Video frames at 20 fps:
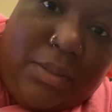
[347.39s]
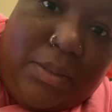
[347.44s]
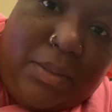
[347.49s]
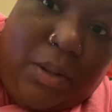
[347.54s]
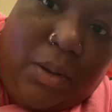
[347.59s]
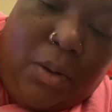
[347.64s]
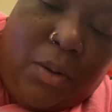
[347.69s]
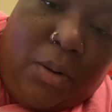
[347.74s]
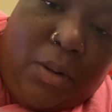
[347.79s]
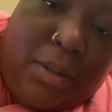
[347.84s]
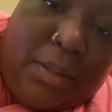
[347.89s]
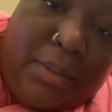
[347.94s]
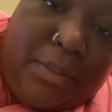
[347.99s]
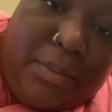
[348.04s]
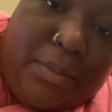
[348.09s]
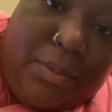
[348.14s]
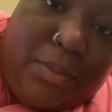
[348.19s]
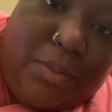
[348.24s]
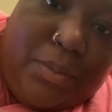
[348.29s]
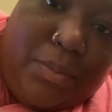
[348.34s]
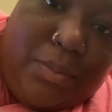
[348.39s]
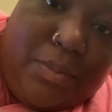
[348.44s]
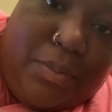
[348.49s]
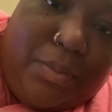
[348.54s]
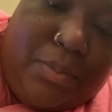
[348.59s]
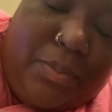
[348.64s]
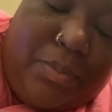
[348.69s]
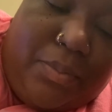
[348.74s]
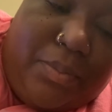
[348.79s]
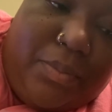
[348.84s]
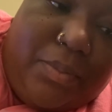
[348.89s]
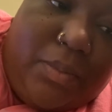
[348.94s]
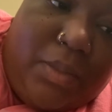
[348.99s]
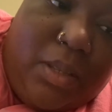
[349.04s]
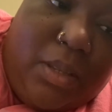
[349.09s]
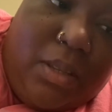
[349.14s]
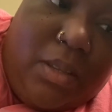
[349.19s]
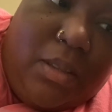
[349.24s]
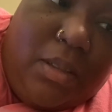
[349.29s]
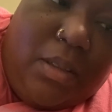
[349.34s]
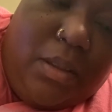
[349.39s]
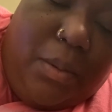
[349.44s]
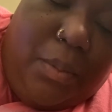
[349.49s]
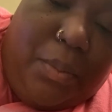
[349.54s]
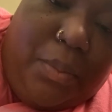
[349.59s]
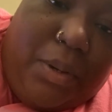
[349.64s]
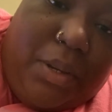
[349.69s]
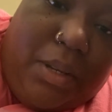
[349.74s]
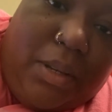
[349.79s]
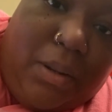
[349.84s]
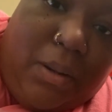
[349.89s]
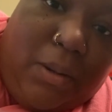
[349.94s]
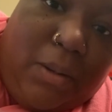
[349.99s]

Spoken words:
on. But